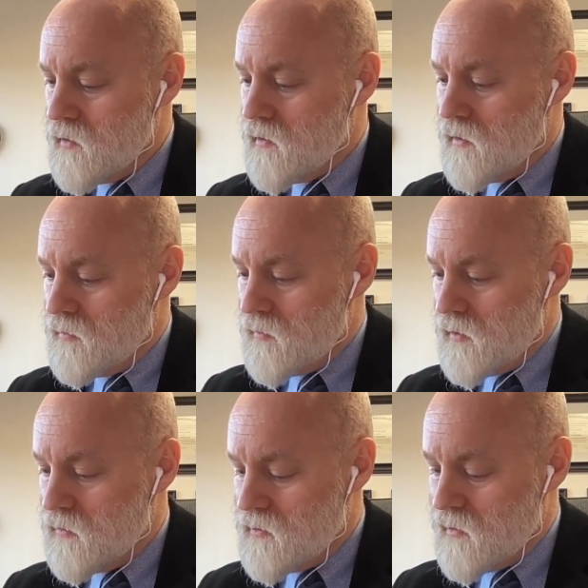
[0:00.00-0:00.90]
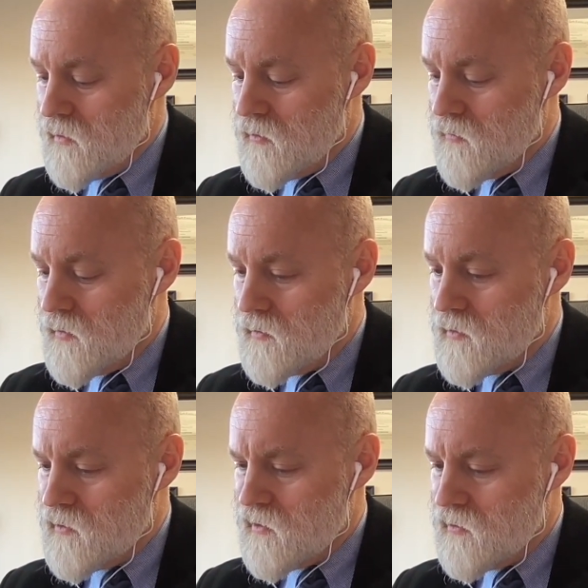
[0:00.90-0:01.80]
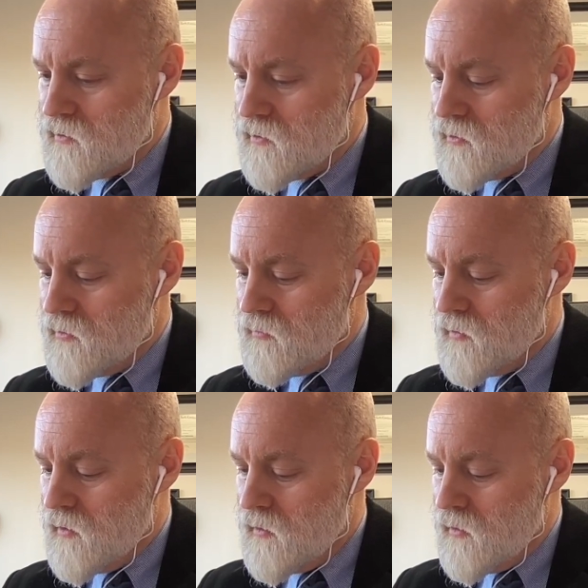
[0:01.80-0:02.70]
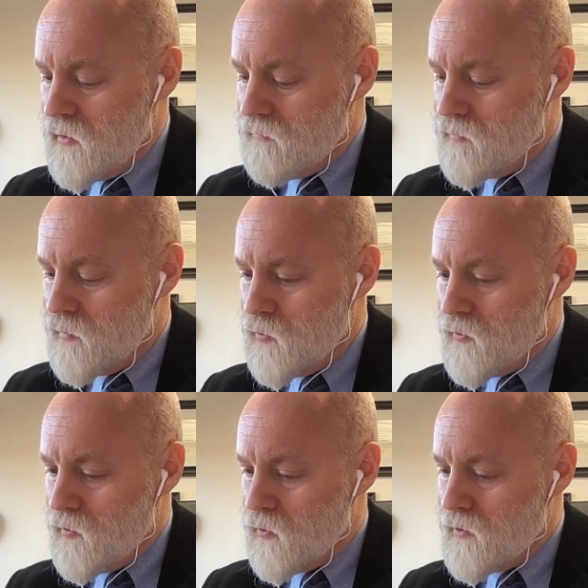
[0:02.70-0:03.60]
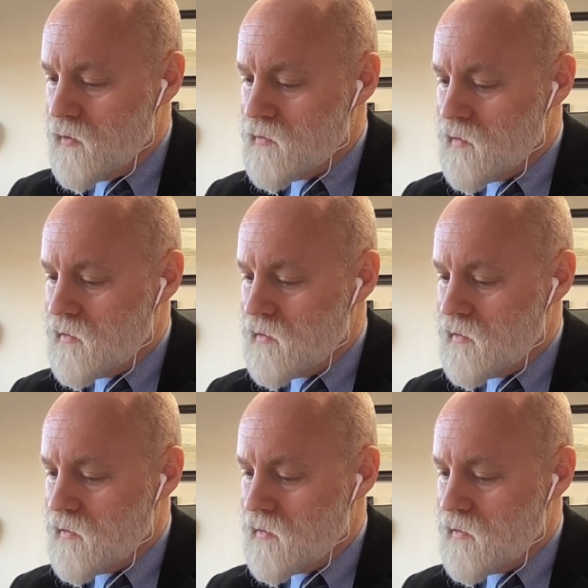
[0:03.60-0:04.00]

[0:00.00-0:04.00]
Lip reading: and then I'll do a second go around to kind of show you a little bit more of the workings.